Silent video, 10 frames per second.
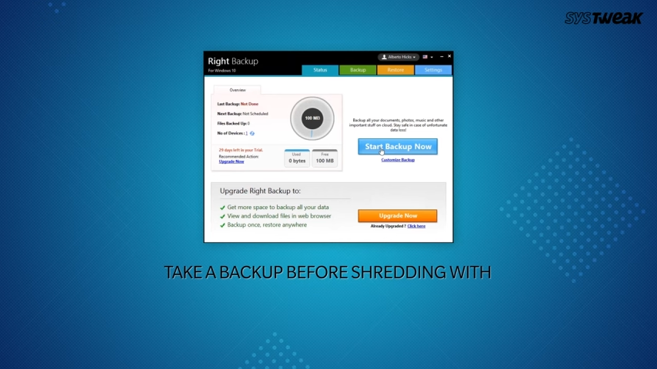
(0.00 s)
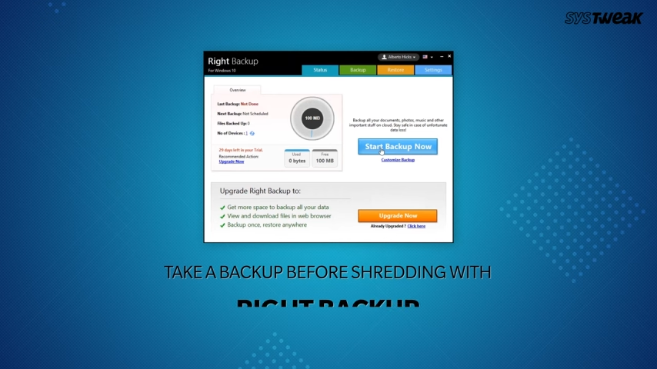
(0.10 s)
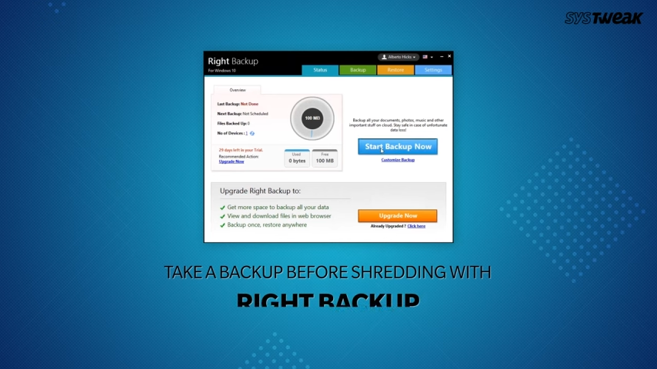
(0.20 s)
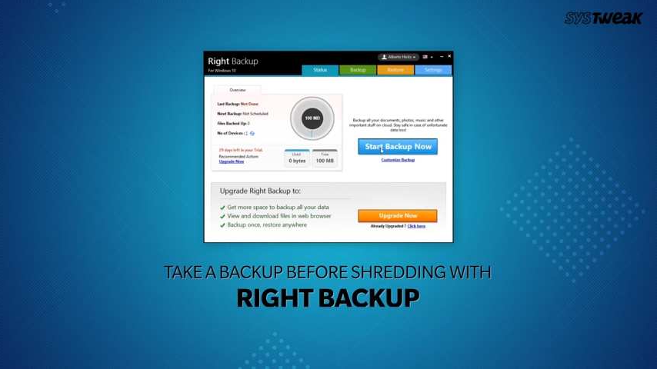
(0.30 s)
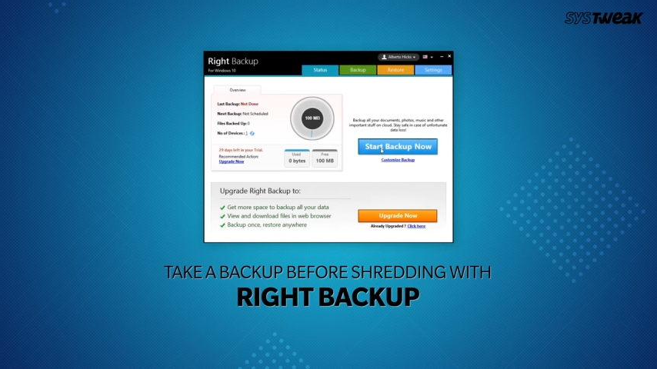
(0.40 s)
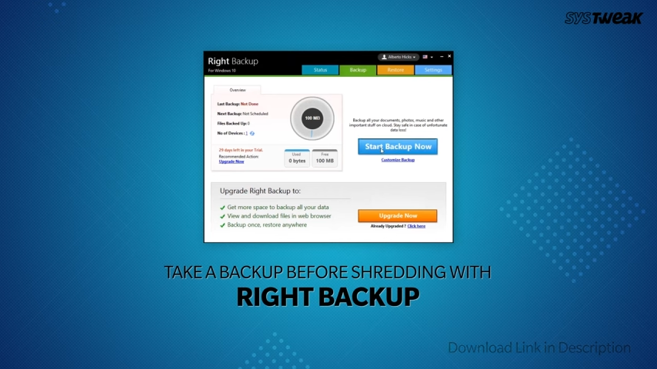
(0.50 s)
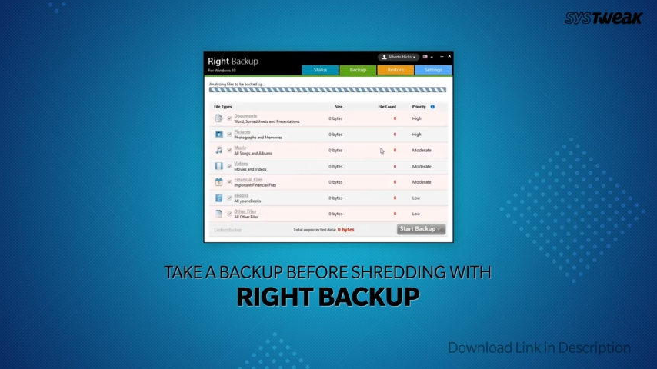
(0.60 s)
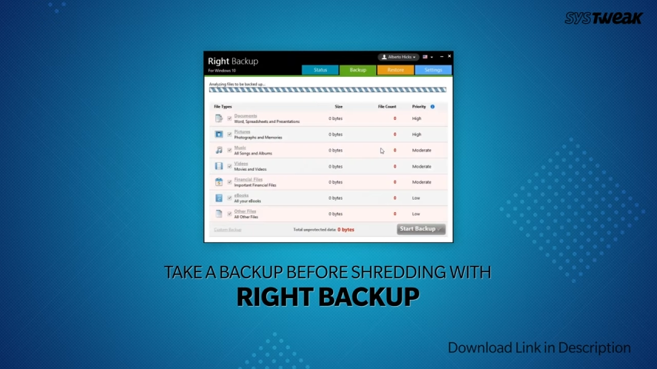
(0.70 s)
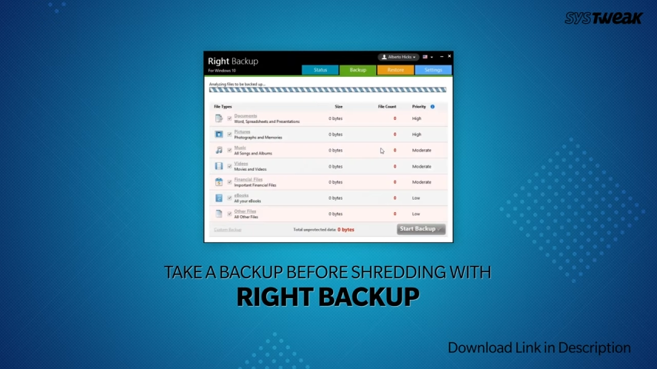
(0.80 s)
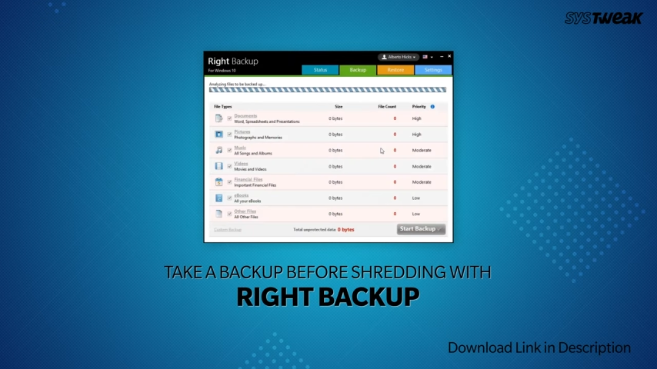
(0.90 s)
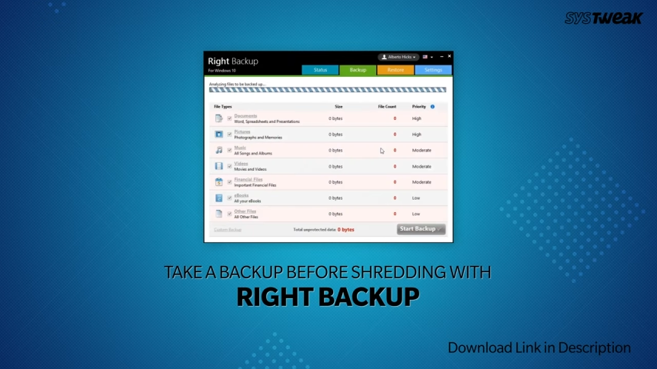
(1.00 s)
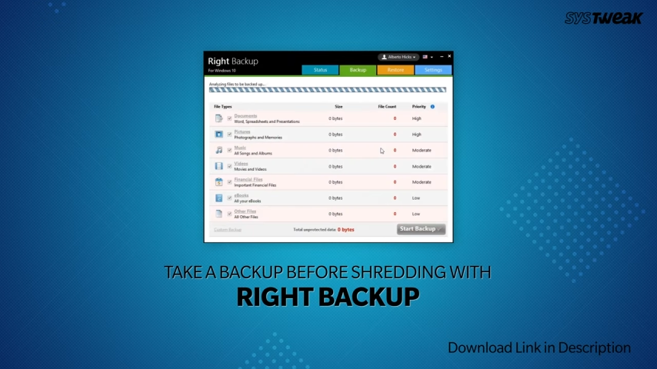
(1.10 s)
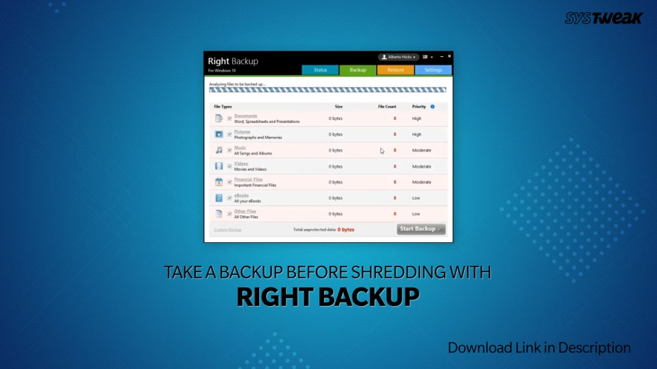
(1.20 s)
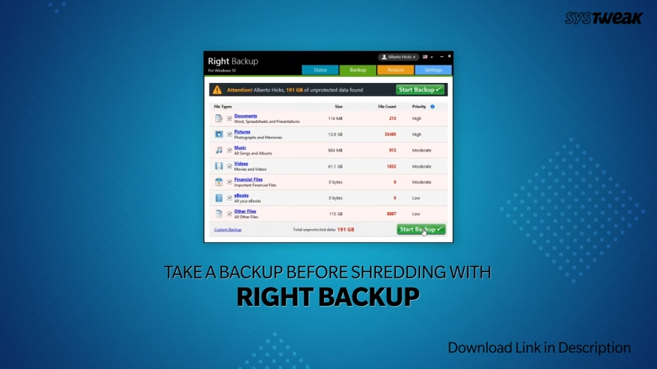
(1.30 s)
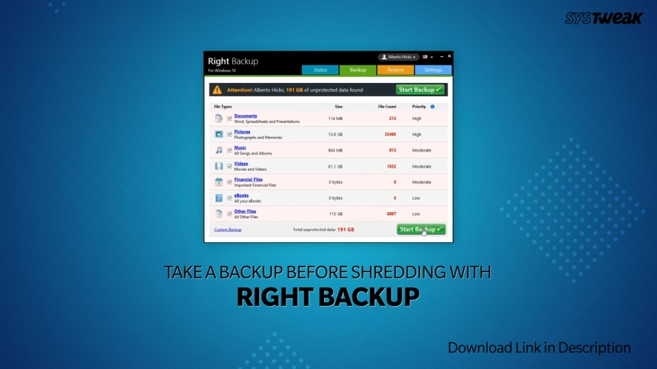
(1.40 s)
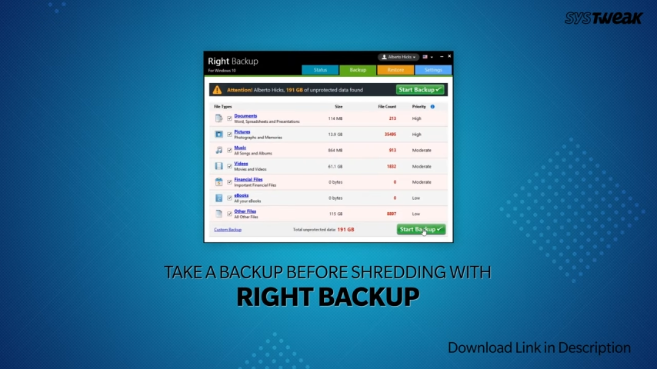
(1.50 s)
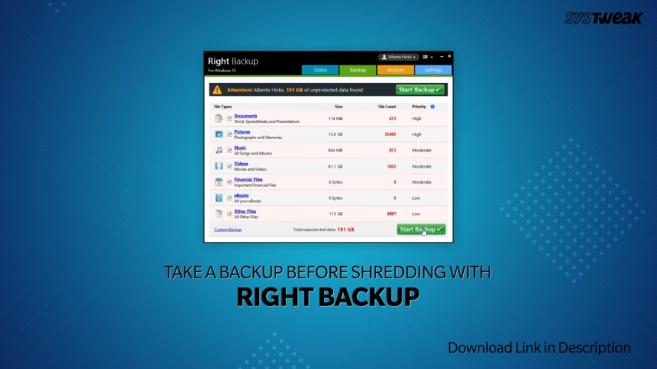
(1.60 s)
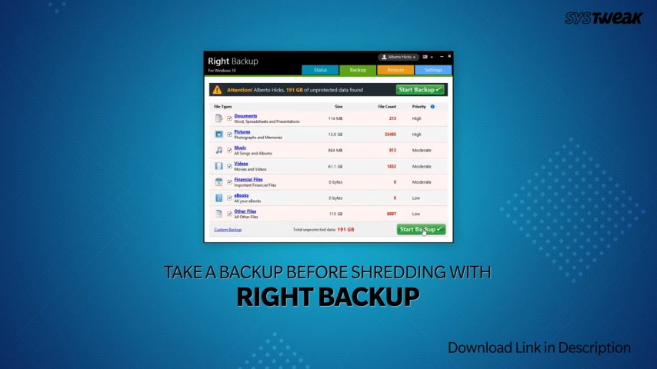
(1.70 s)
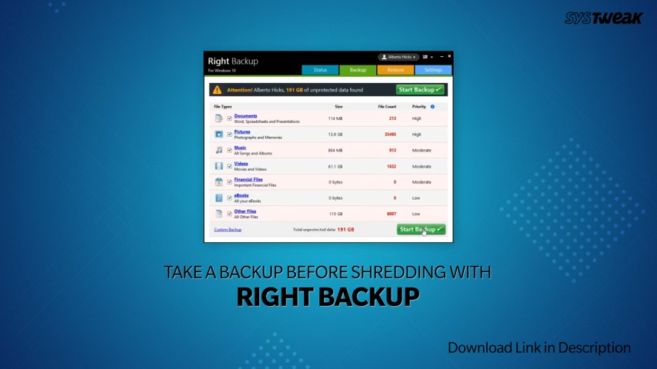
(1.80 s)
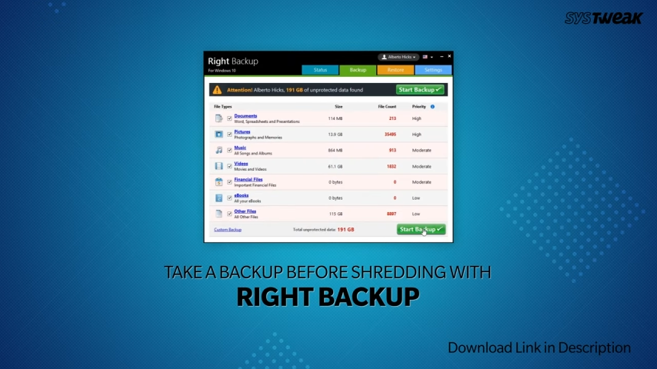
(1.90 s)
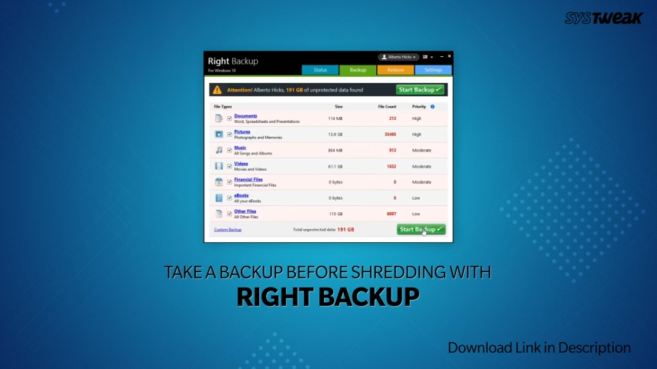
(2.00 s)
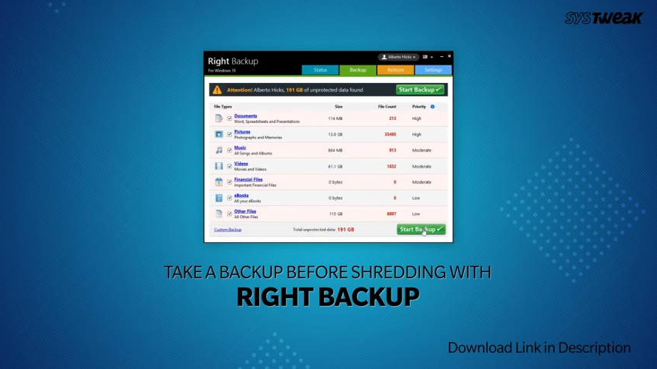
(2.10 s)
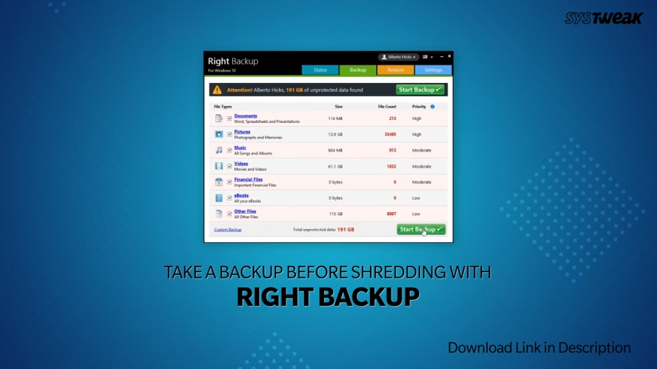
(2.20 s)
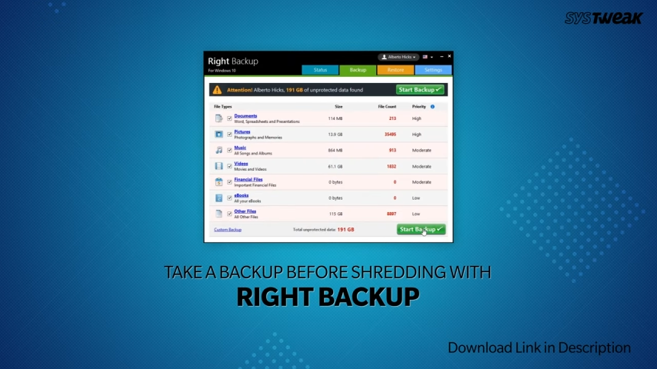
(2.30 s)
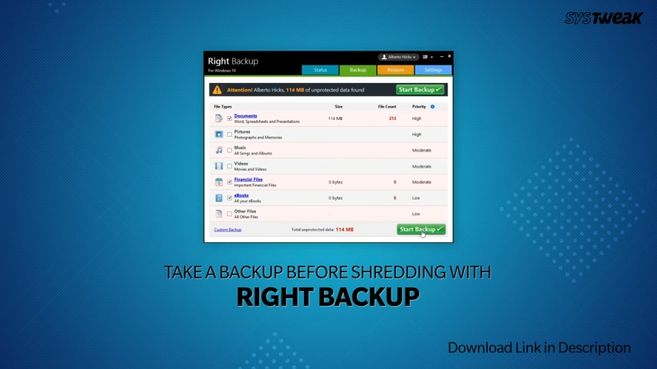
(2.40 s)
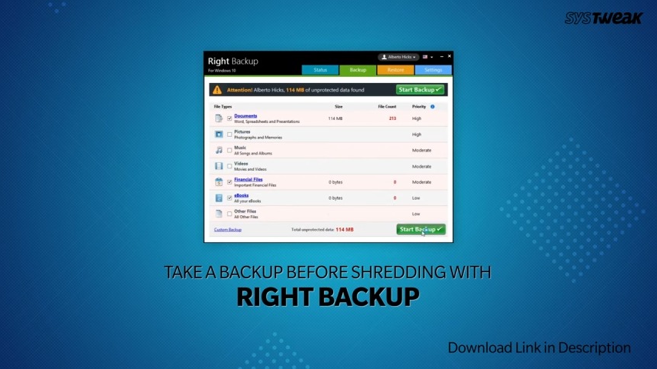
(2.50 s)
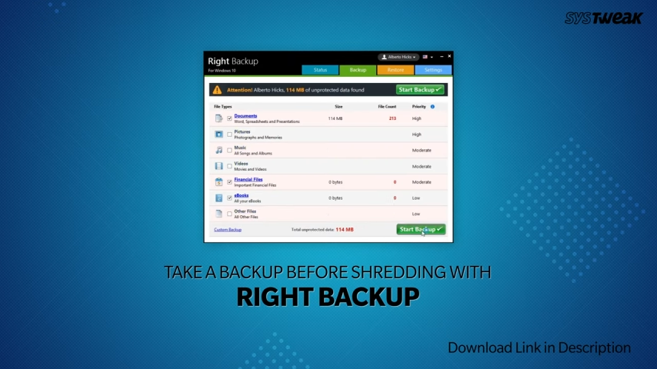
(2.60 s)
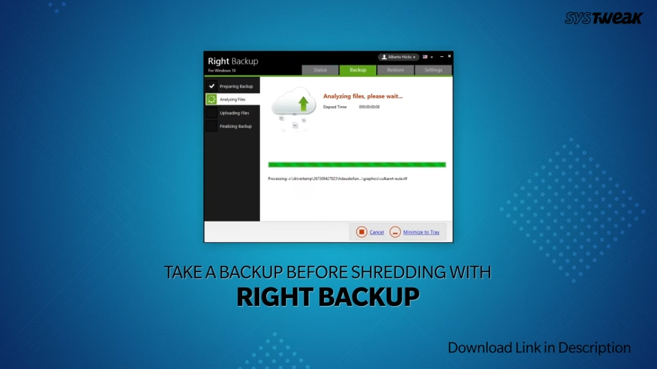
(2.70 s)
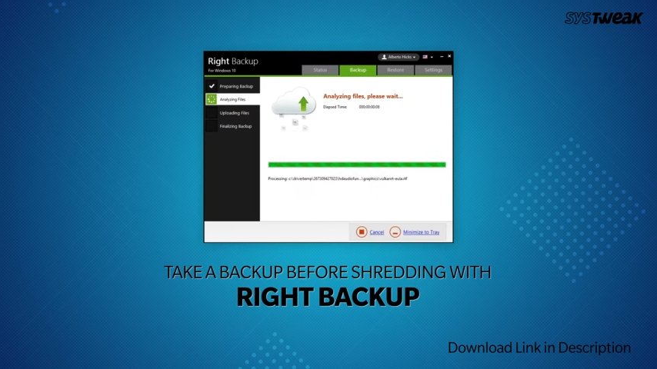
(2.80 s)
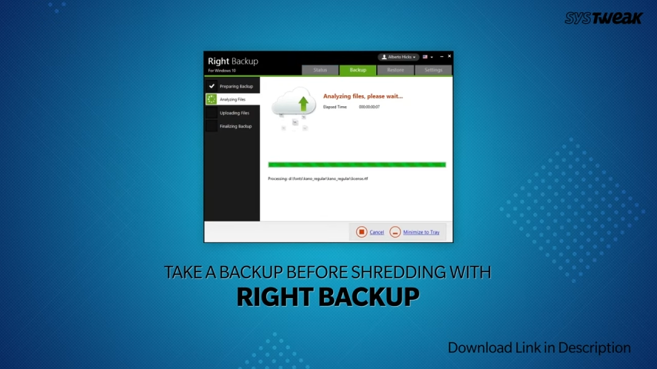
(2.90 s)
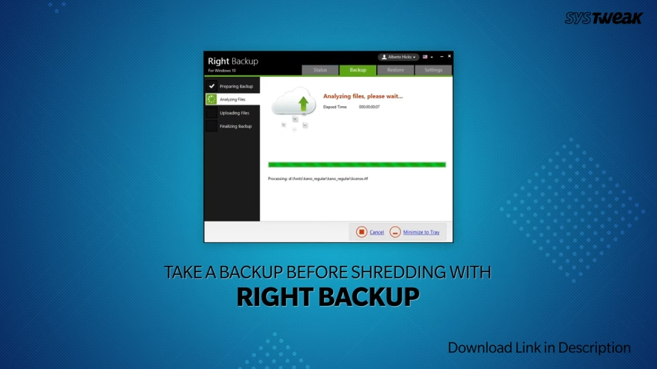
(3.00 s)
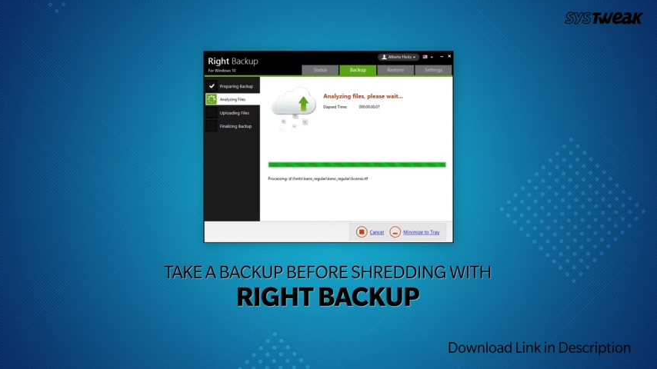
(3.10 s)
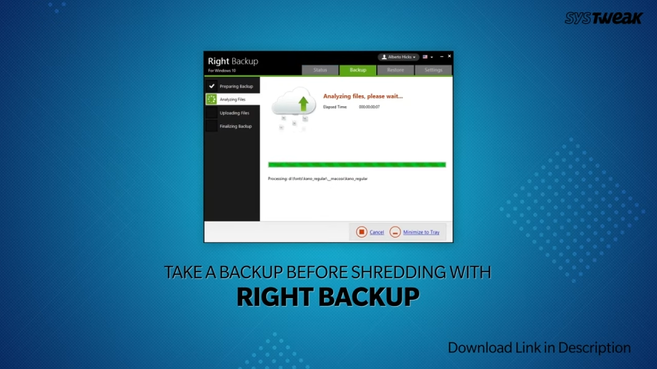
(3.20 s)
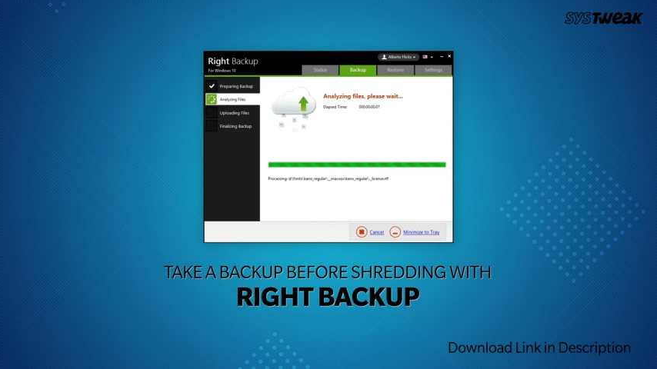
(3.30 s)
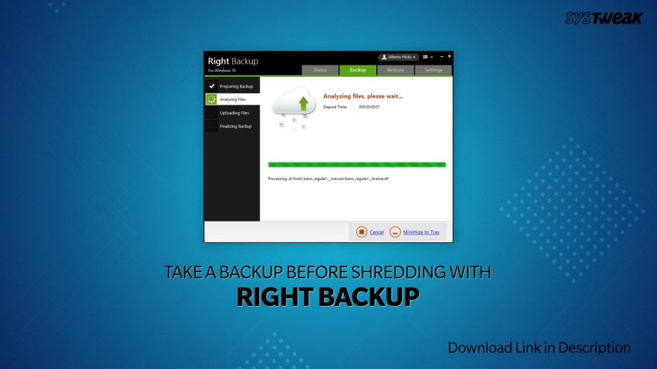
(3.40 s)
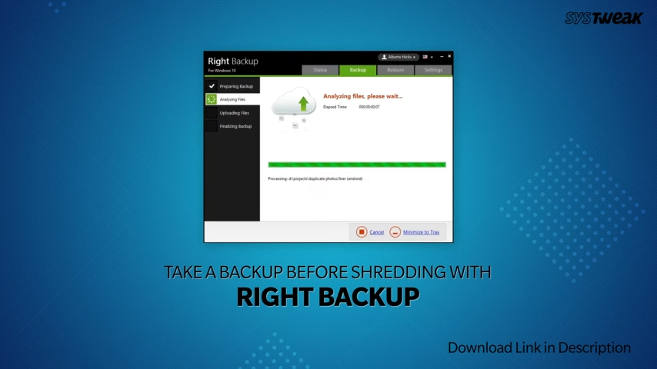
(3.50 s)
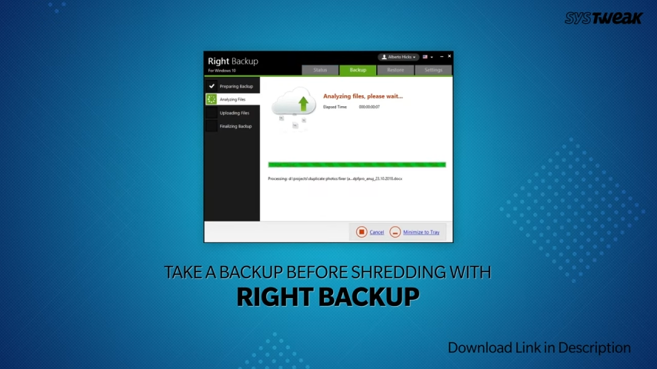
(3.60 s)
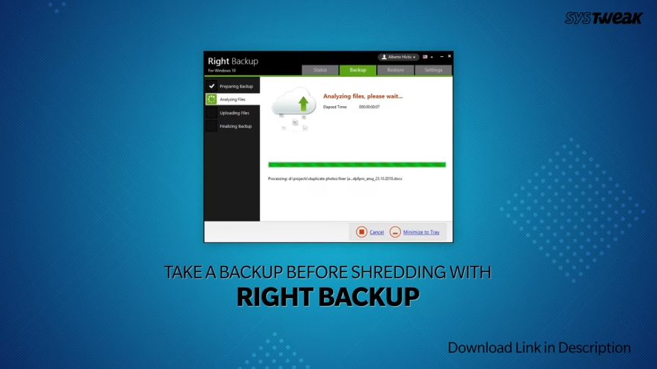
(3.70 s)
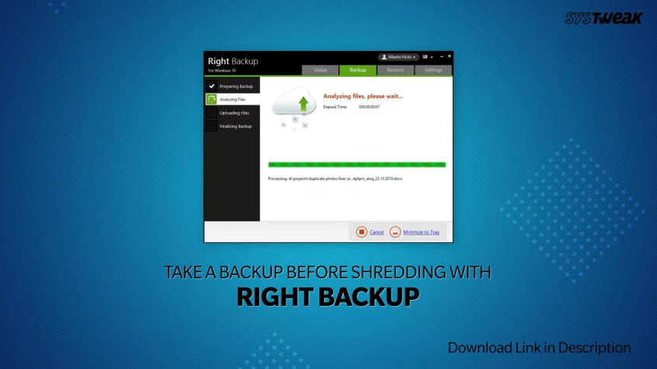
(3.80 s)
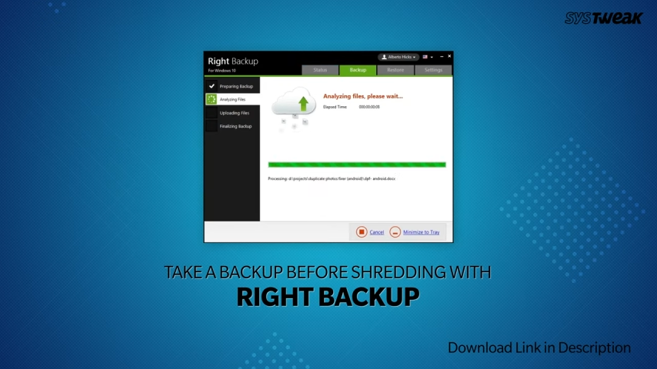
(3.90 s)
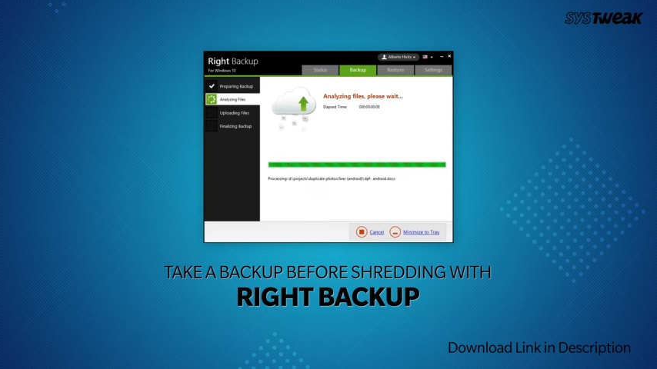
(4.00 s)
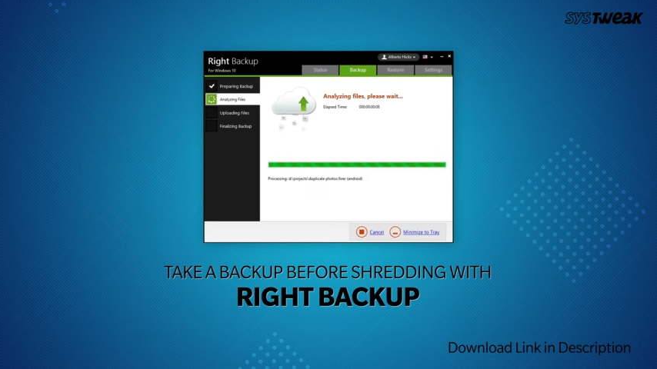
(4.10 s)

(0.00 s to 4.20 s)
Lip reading: No face is visible, so there are no lips to read.